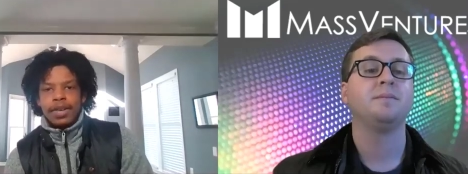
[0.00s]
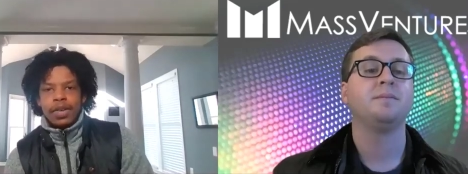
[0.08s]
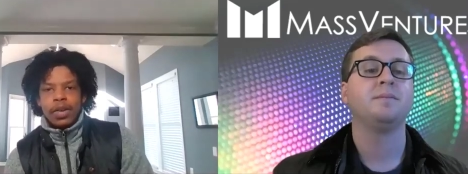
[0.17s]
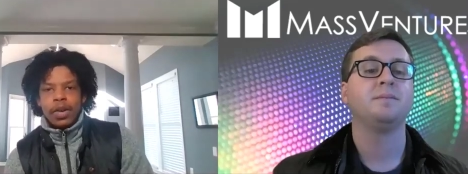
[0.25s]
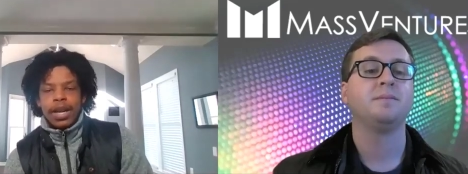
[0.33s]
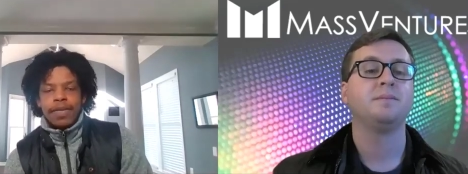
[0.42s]
Speaker 1: like a
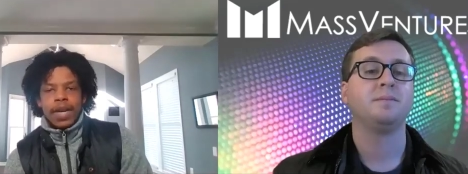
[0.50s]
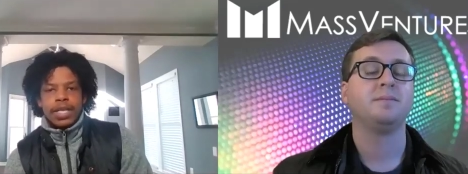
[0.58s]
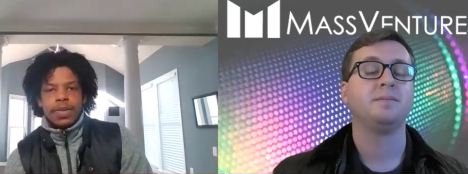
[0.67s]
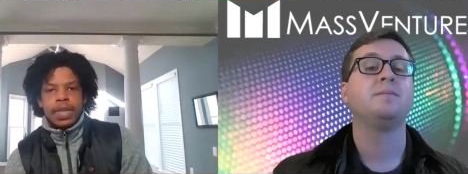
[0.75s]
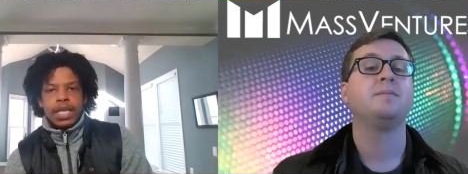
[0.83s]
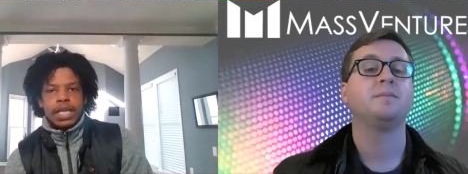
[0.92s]
great
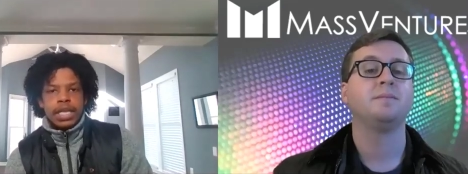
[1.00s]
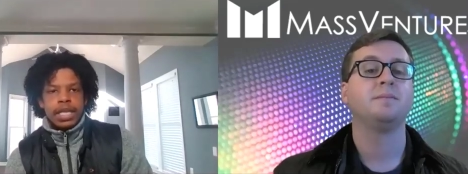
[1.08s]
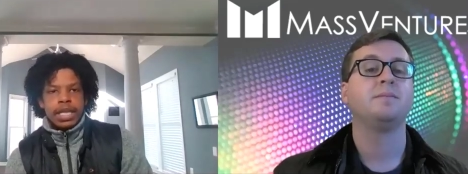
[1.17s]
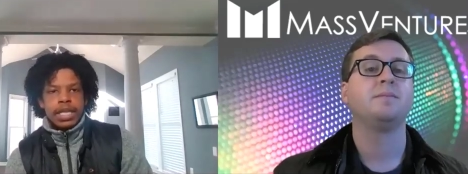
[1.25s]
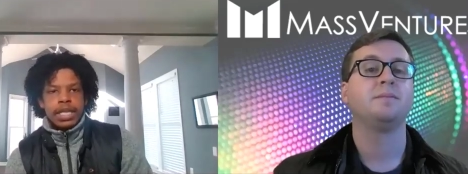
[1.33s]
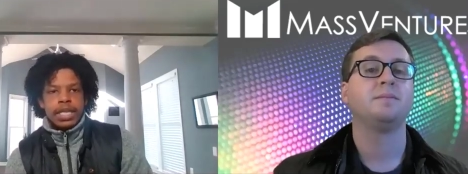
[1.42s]
investment
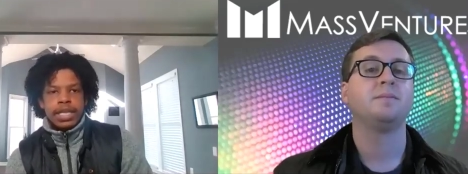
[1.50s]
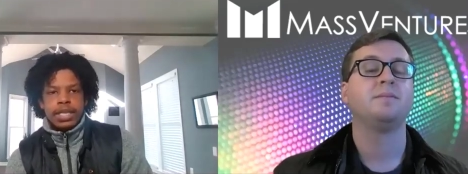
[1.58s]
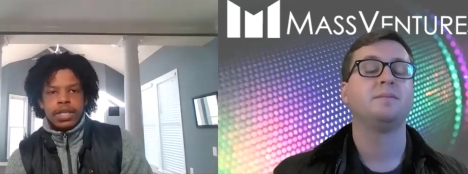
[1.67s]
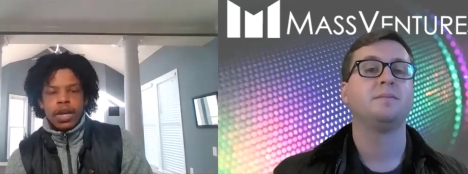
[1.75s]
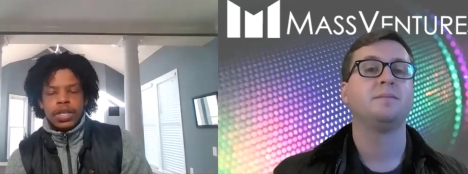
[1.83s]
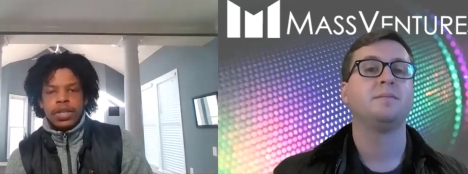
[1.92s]
uh,
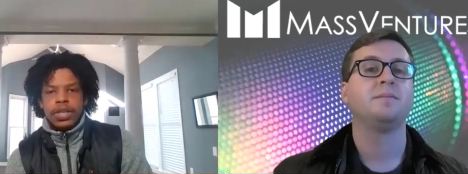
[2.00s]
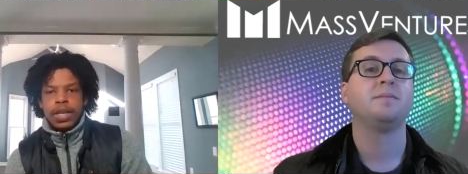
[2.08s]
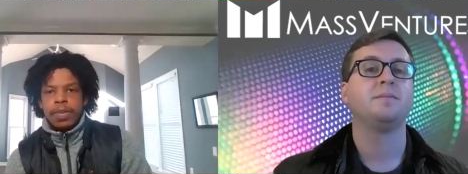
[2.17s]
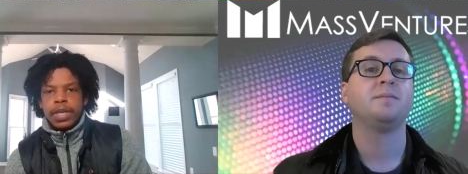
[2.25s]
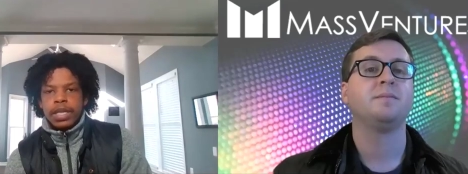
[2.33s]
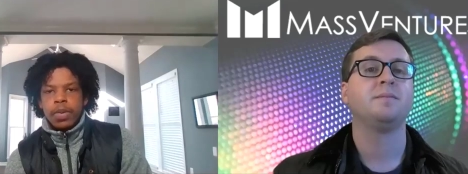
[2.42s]
is also
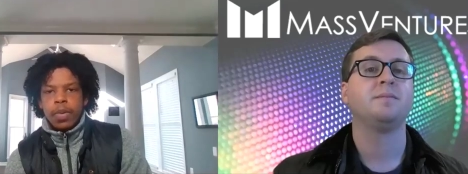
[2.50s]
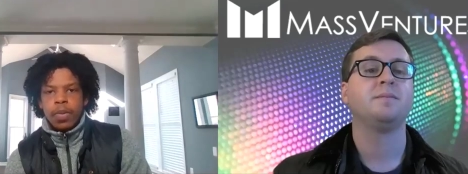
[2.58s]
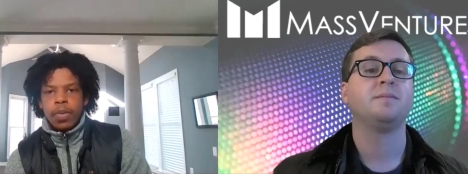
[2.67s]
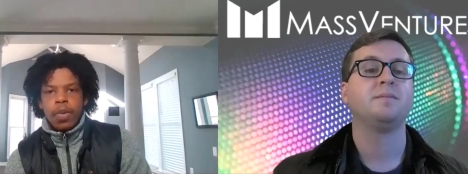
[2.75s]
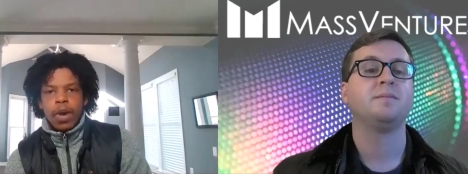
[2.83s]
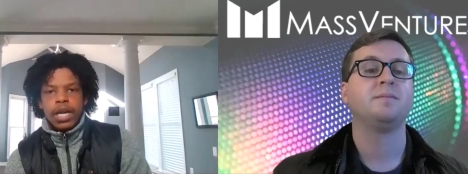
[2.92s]
something
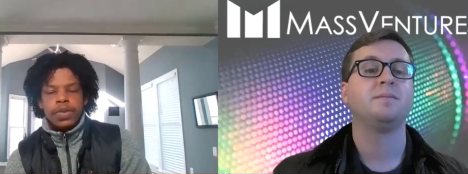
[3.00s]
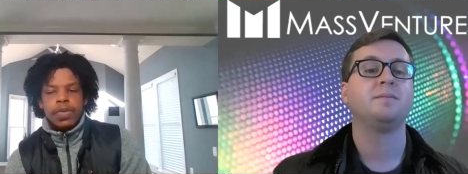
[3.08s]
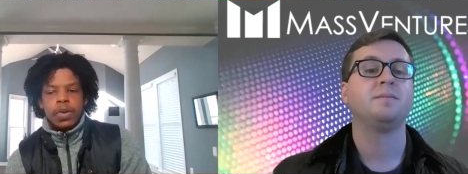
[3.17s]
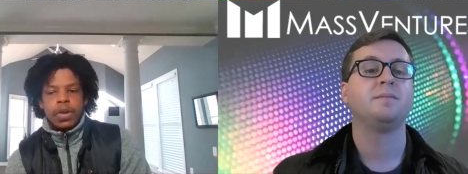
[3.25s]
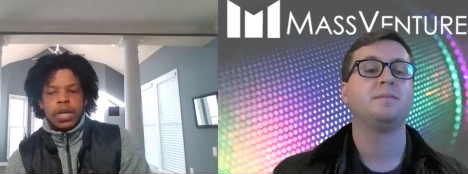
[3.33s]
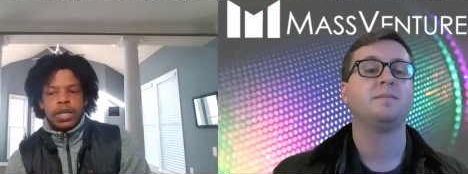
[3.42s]
to watch
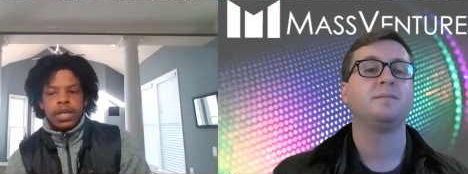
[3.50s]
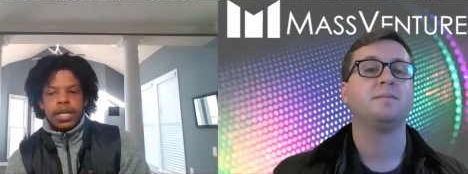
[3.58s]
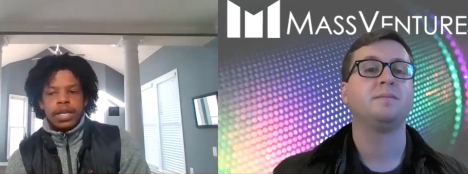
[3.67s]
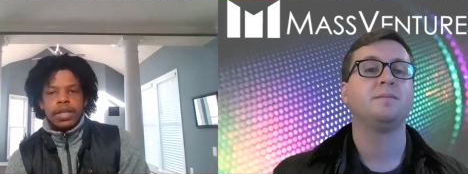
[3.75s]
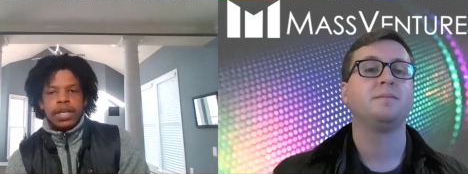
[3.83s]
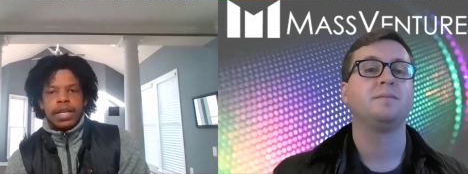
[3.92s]
for and,
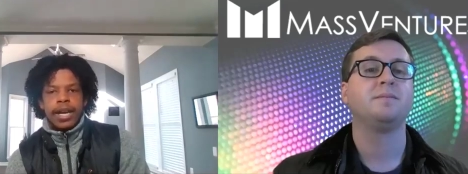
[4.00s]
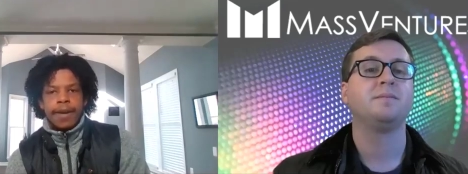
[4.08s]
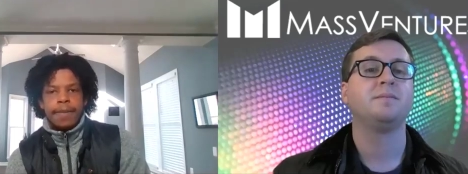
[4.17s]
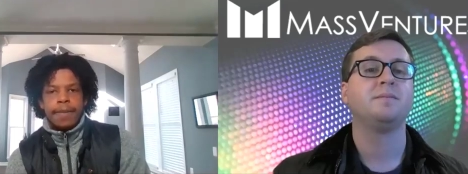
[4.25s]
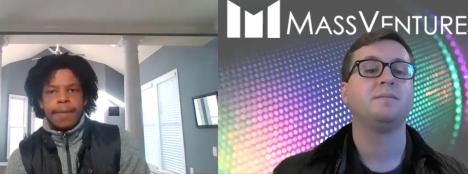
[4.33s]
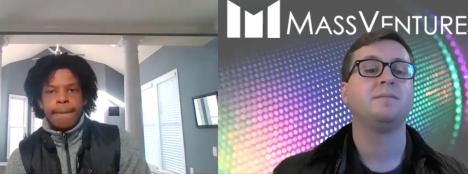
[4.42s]
and look
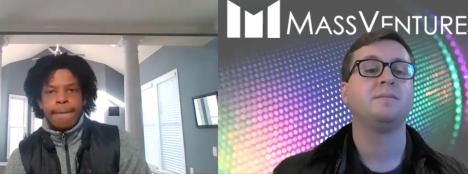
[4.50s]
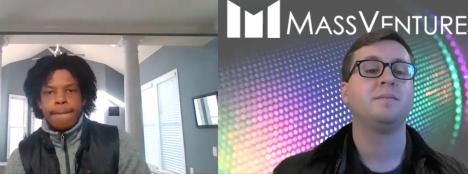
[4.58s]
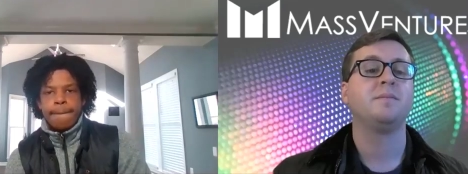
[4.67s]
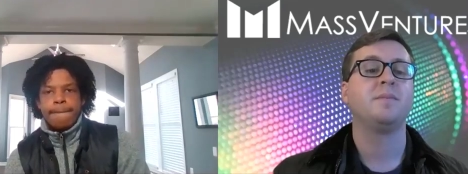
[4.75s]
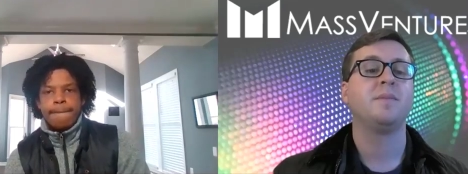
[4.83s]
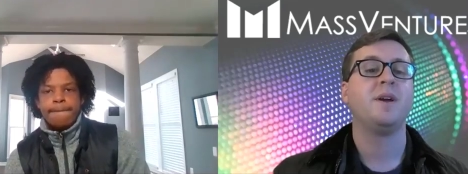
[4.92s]
at.
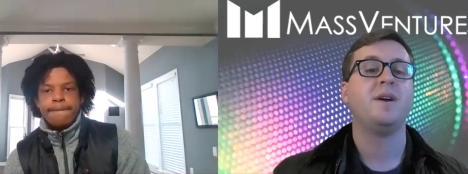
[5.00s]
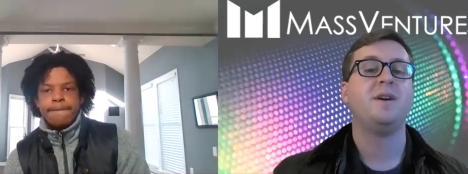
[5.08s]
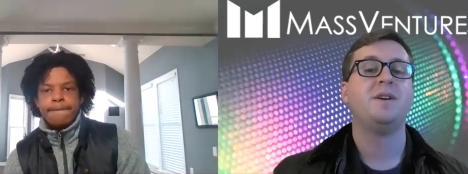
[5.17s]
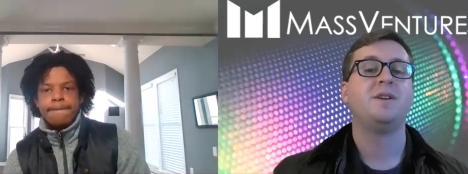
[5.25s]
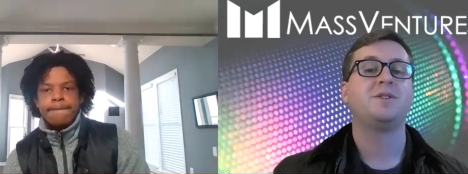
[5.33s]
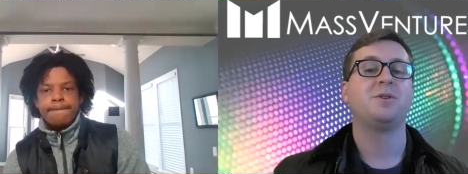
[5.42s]

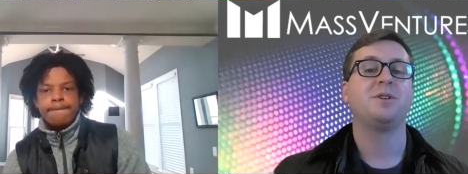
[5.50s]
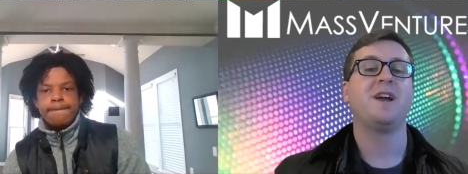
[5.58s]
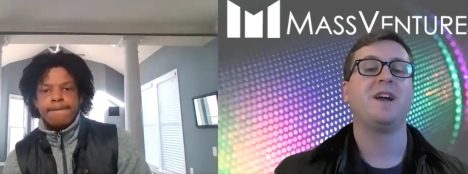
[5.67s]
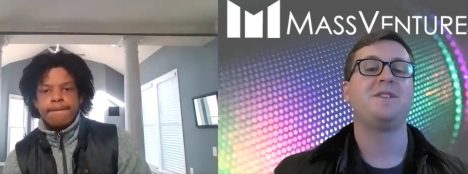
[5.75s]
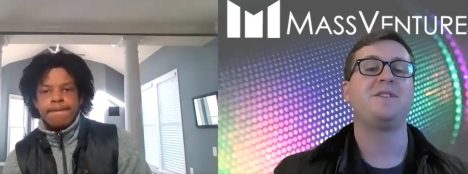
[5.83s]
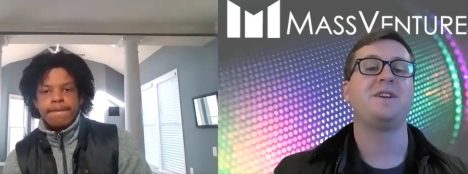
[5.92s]
Speaker 2: Totally.
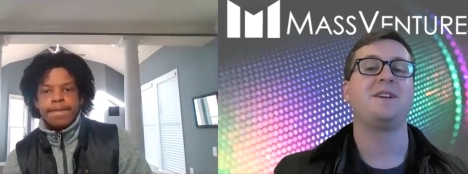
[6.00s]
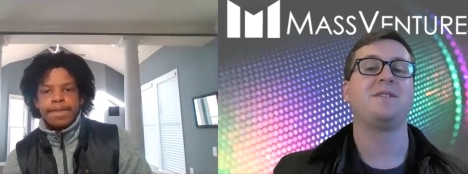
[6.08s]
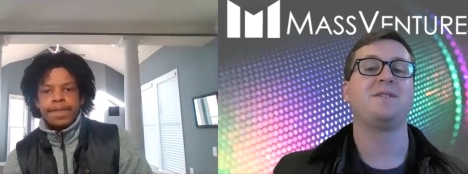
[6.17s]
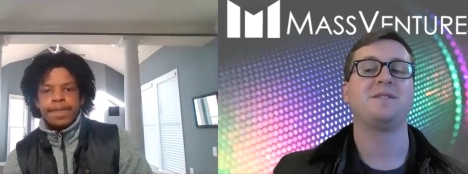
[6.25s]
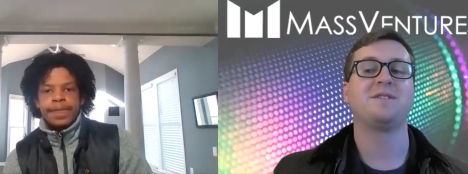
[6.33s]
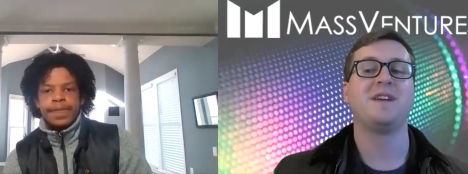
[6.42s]
I think
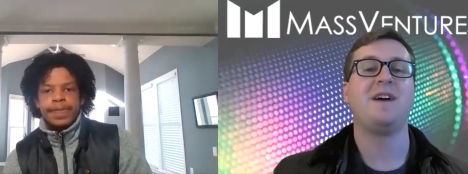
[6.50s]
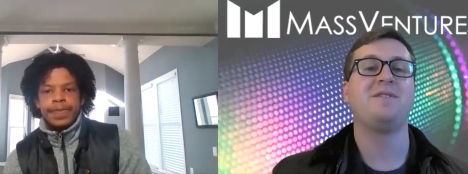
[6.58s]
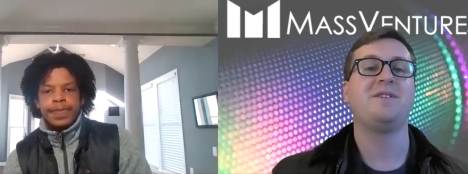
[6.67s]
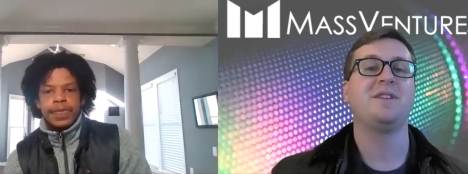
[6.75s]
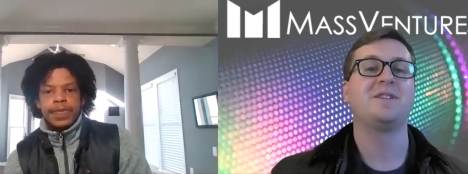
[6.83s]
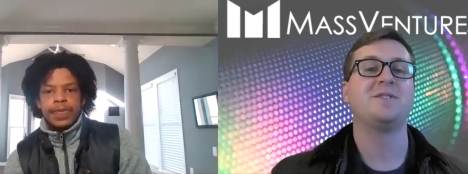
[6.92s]
the
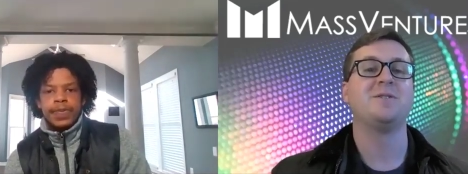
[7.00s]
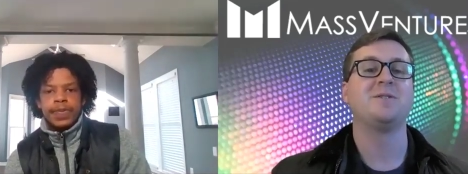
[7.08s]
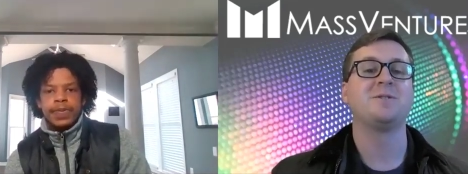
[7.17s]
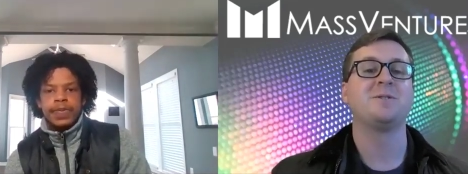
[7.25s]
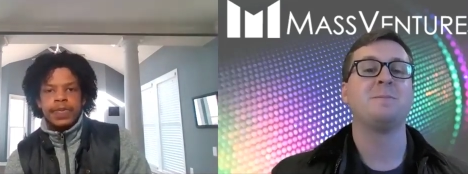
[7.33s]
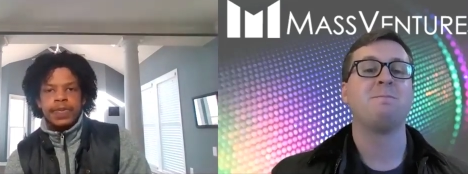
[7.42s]
savvy
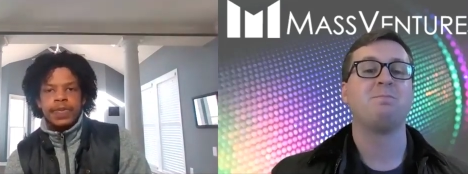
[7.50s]
listeners,